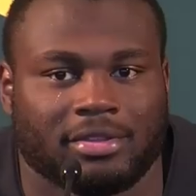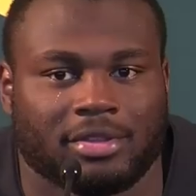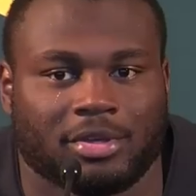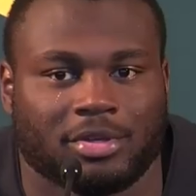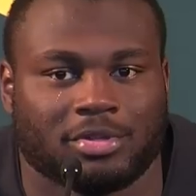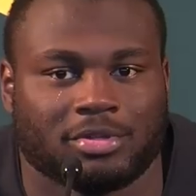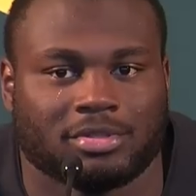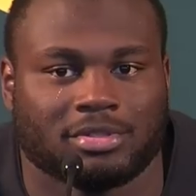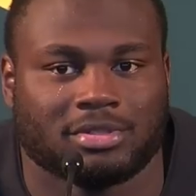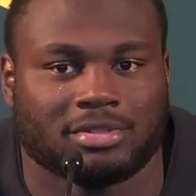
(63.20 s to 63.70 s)
of
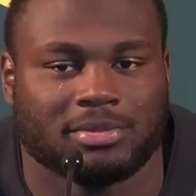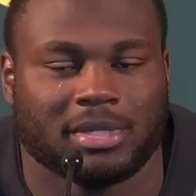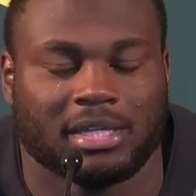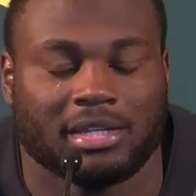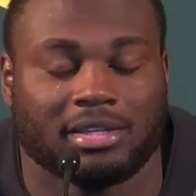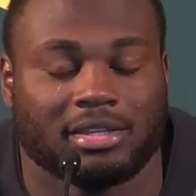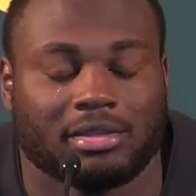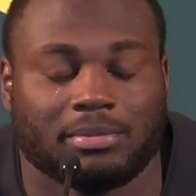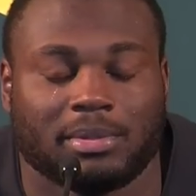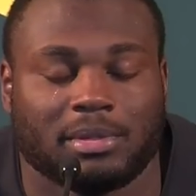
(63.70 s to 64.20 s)

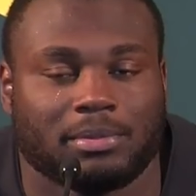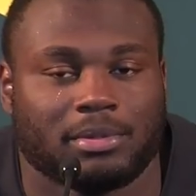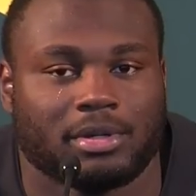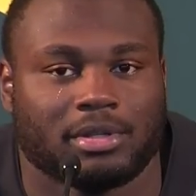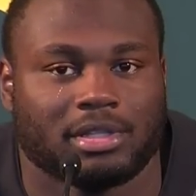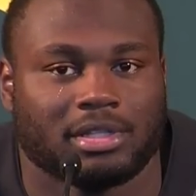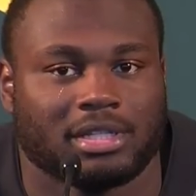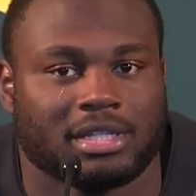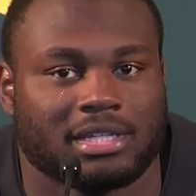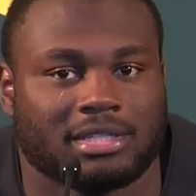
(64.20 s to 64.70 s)
the people
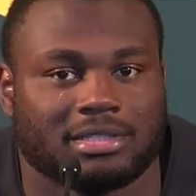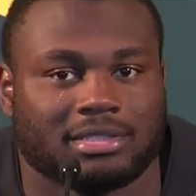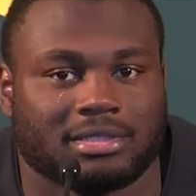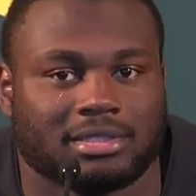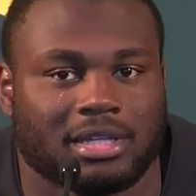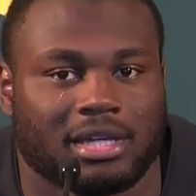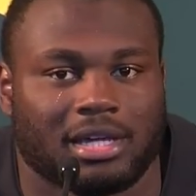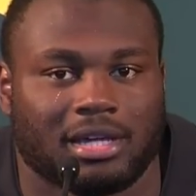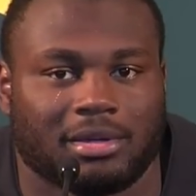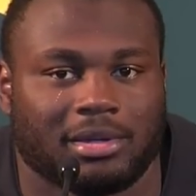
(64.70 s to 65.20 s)
on the
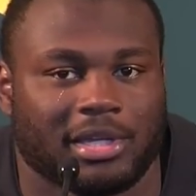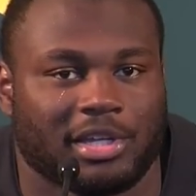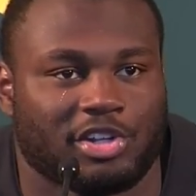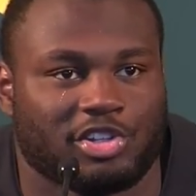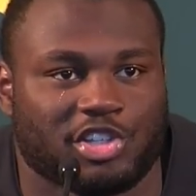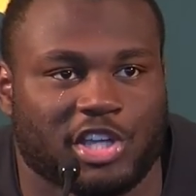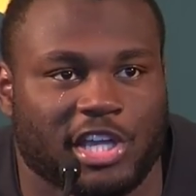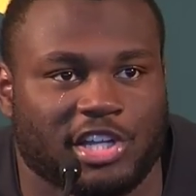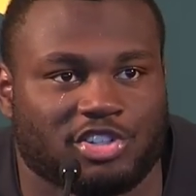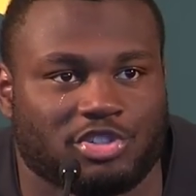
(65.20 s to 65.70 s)
list are
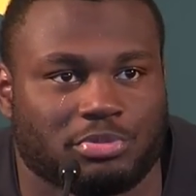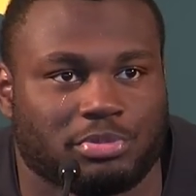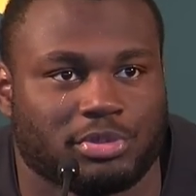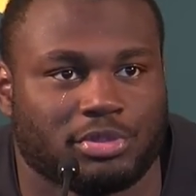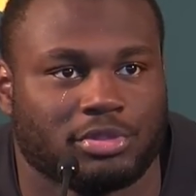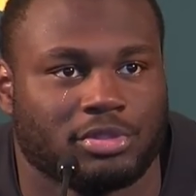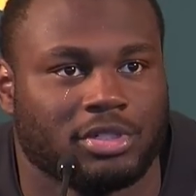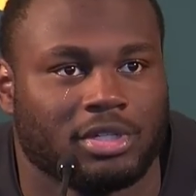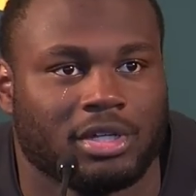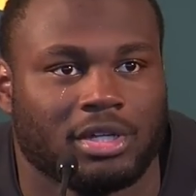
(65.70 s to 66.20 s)

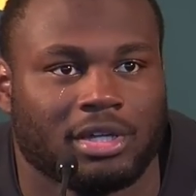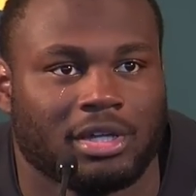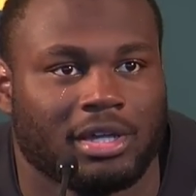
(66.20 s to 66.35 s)
interchangeable.